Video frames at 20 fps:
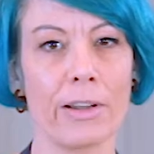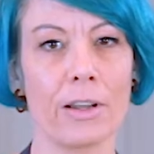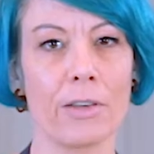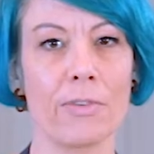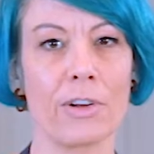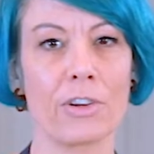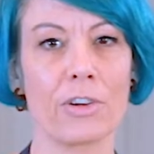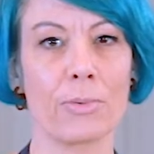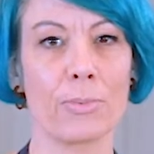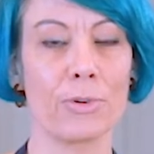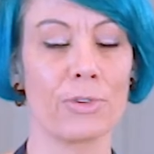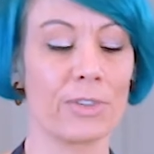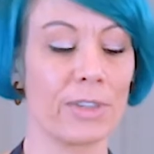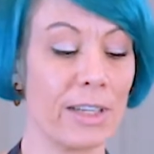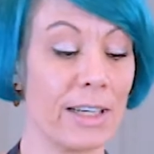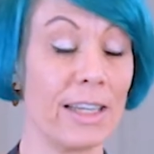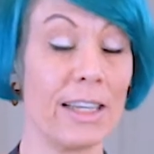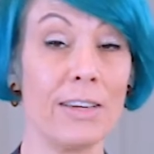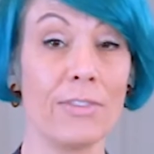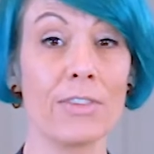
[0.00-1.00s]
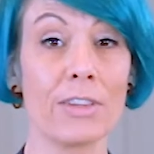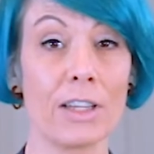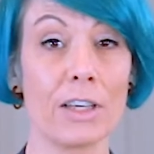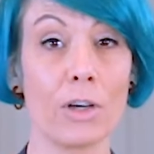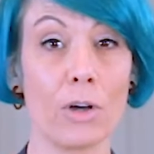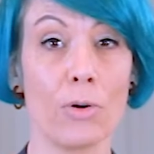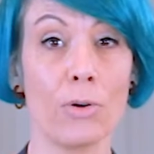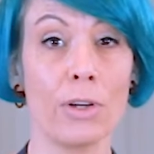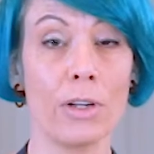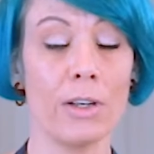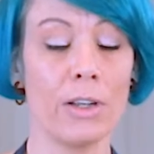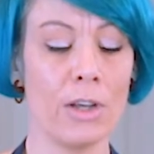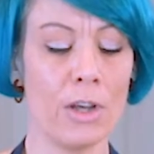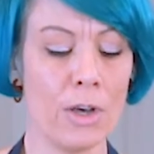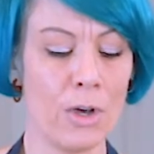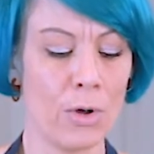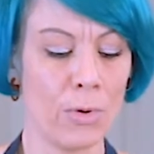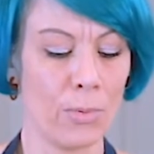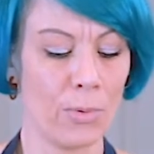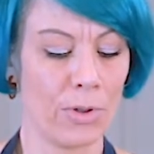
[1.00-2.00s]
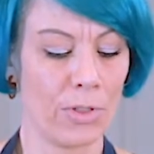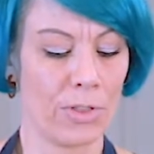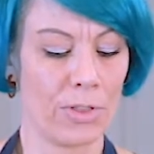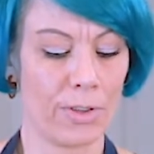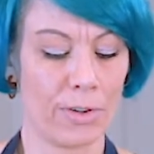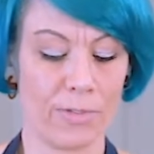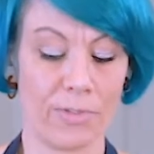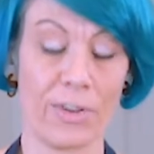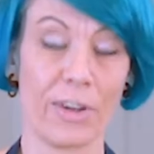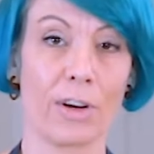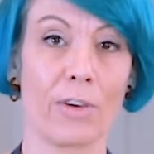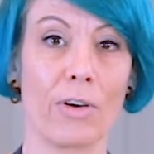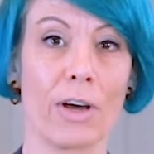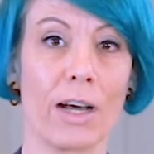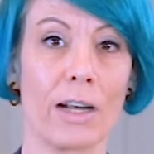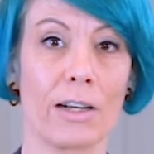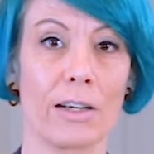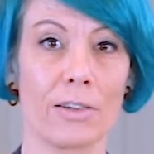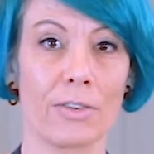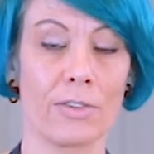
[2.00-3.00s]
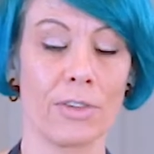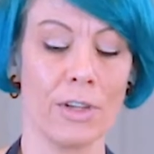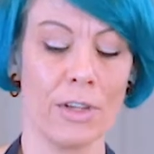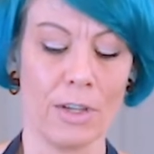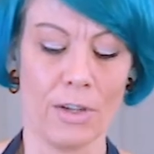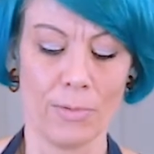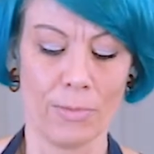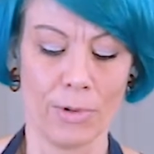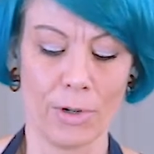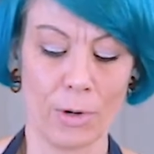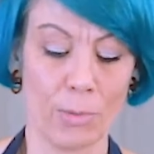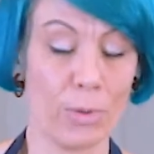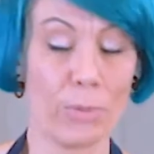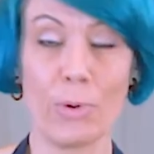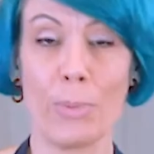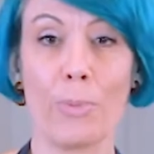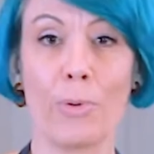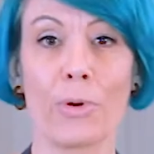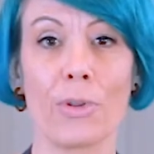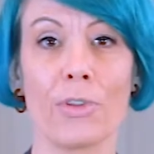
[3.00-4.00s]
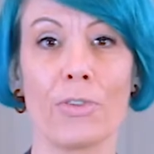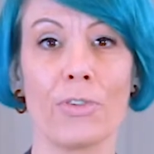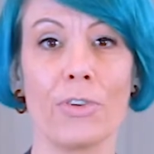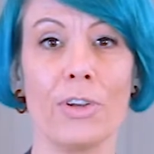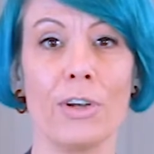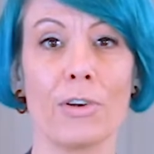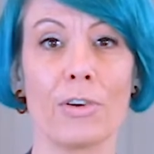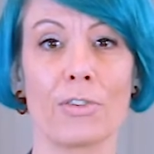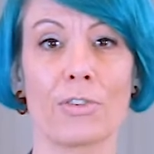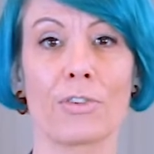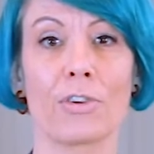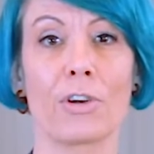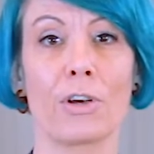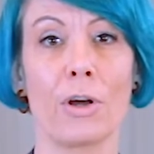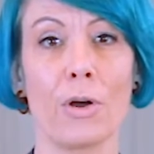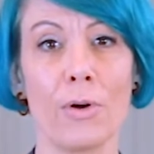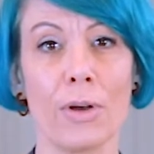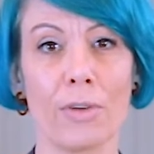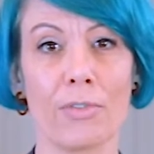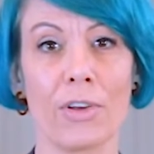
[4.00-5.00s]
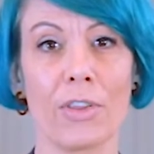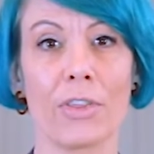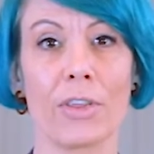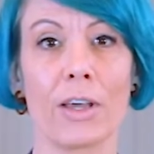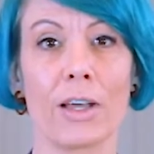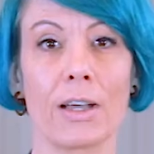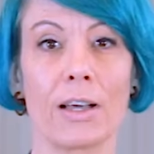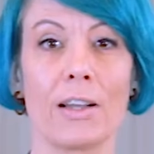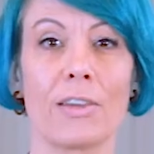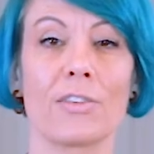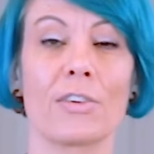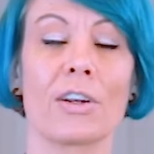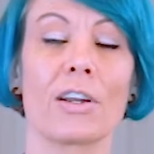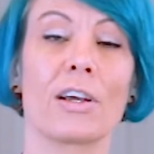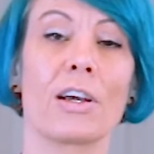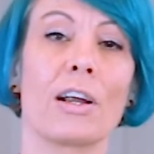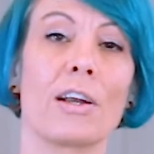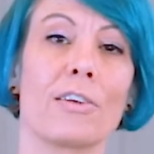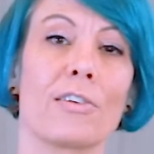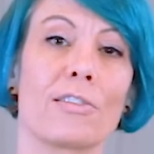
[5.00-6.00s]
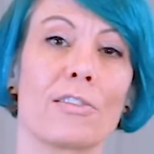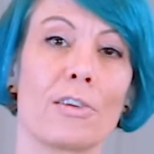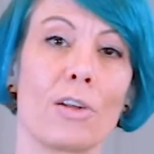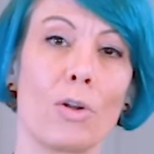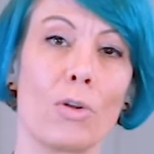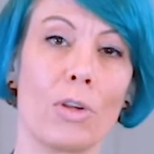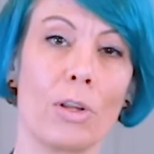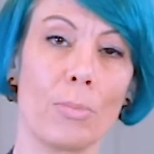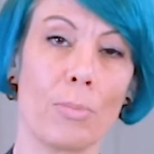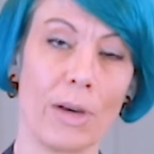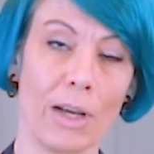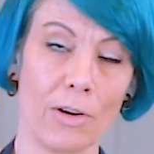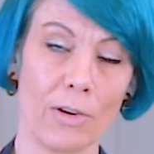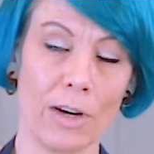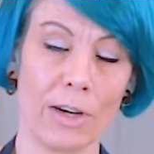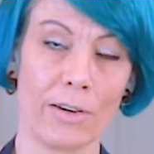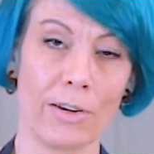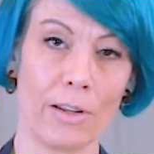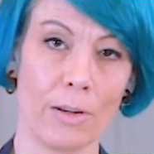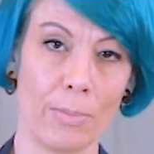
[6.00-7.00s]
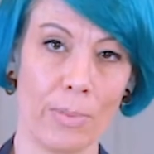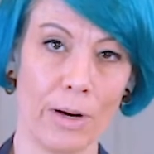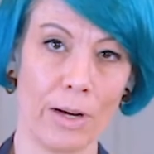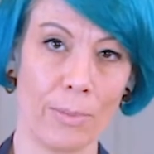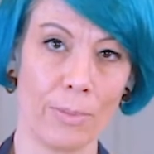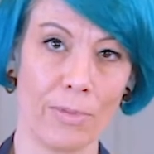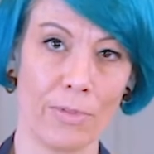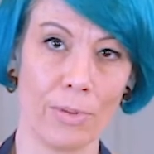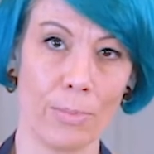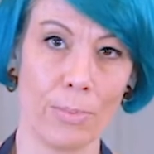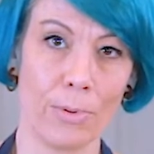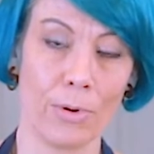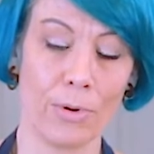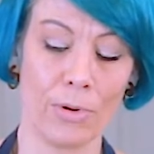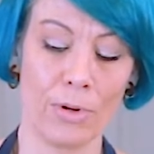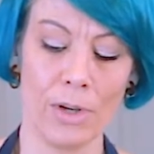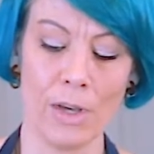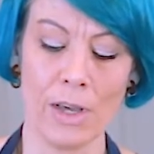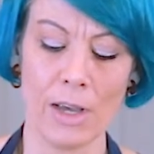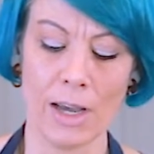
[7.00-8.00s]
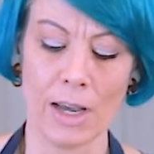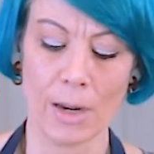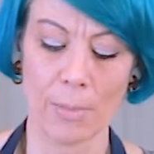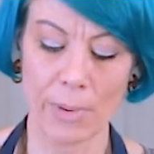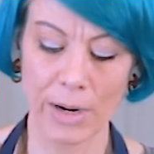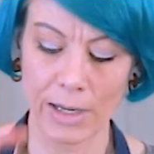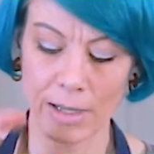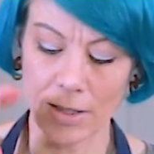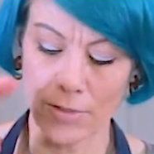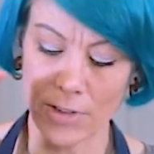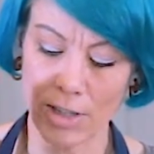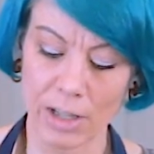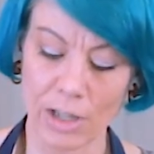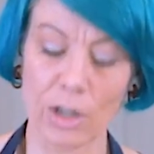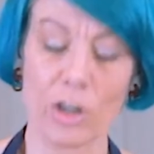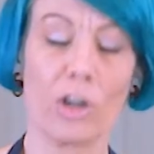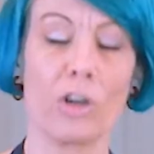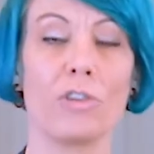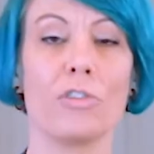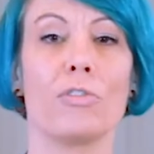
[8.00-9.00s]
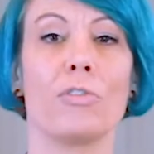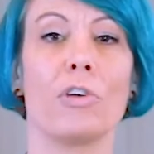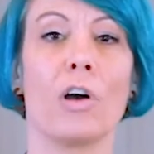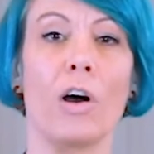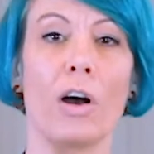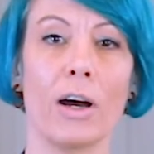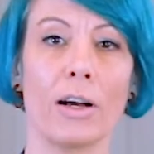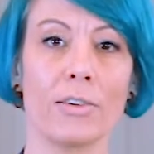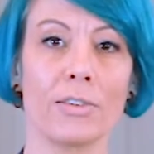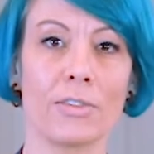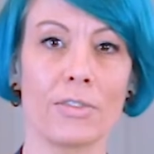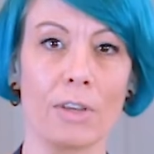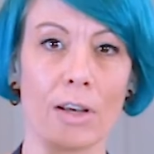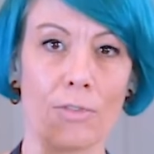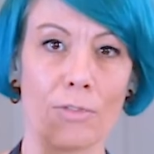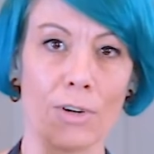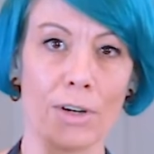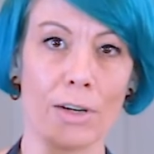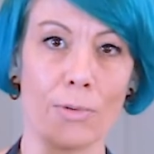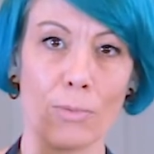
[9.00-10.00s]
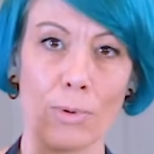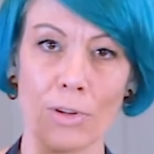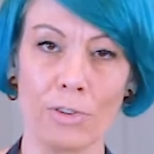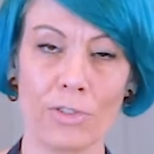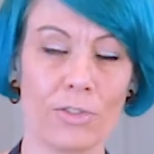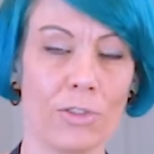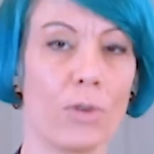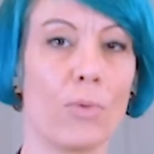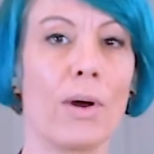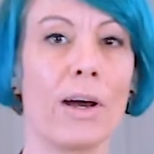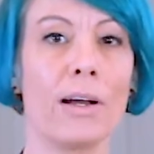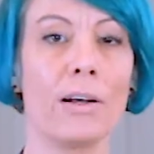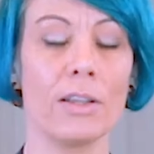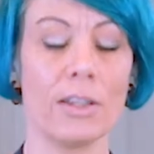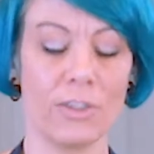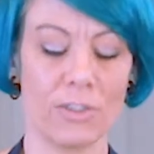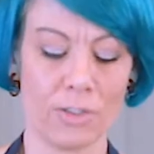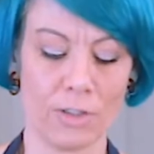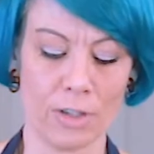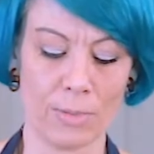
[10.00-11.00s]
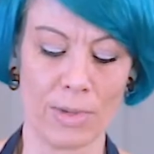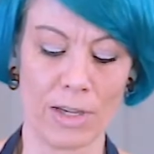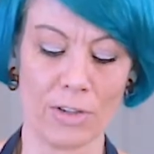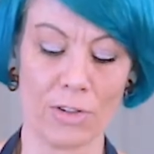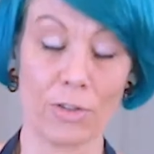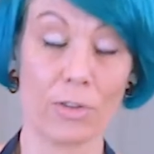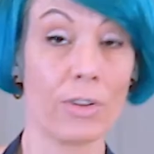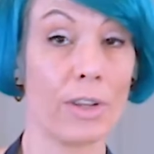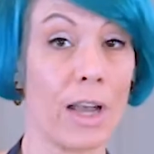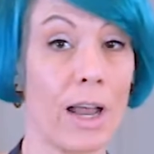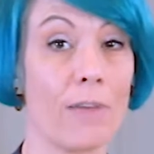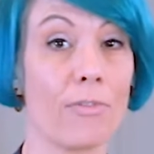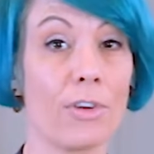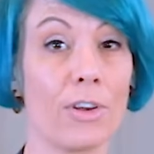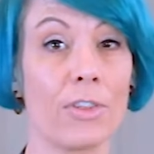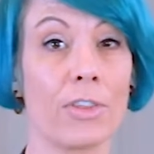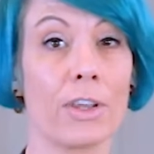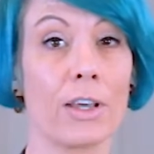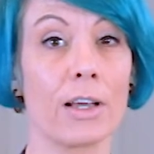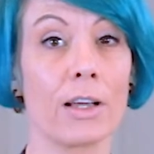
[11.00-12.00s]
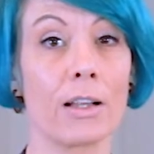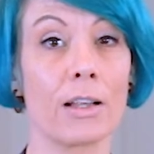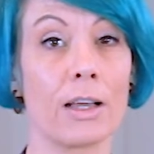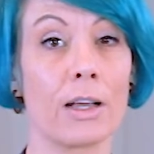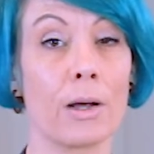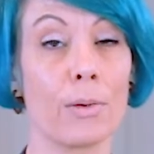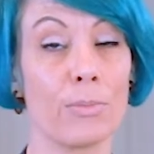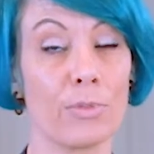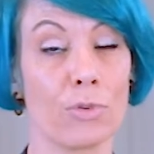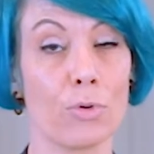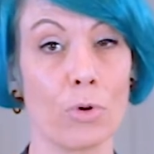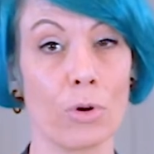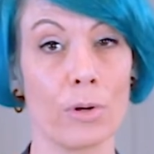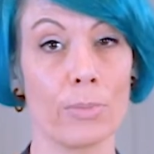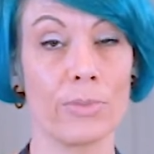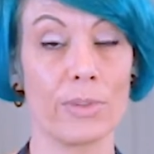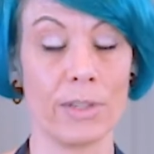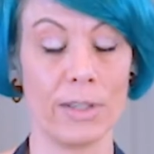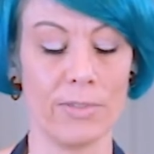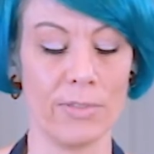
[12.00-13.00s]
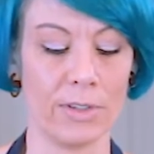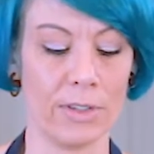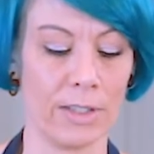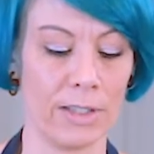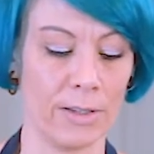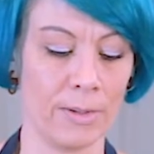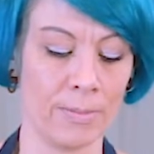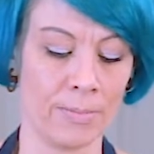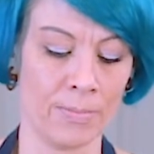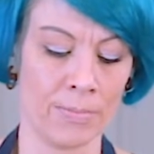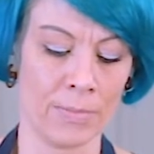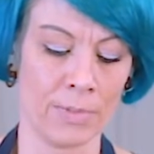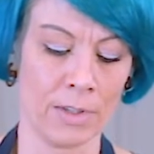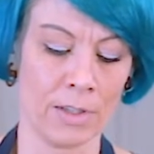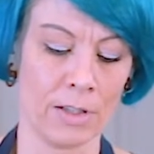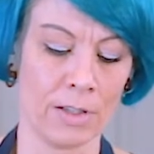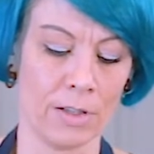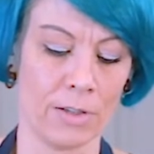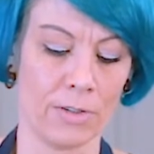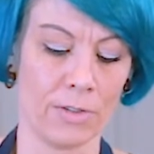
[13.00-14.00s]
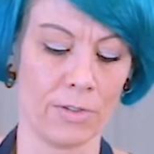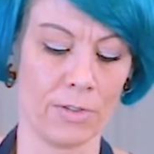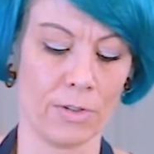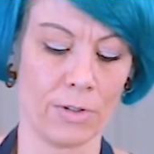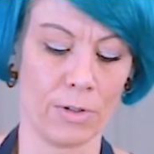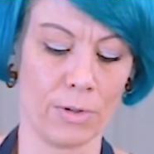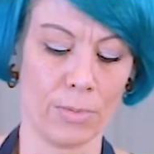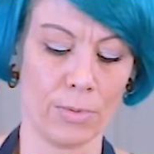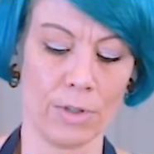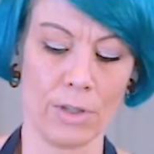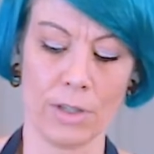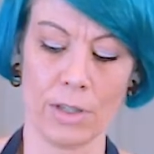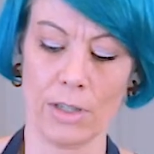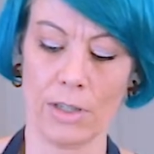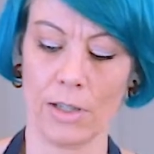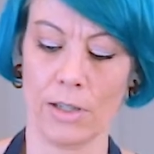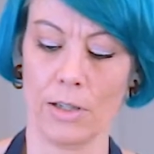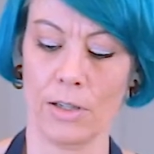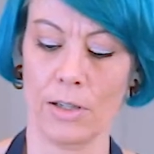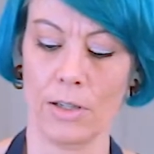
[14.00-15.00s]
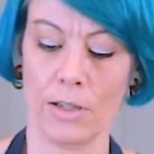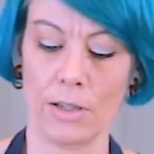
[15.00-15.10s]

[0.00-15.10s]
and the vegetables get evenly coated with the vinaigrette. Because when we pour this in here, it's gonna coat everything and it's gonna kind of slowly migrate to the bottom of the bowl. And by giving it a good toss every once in a while, it's gonna make sure that everything like absorbs evenly. So we're gonna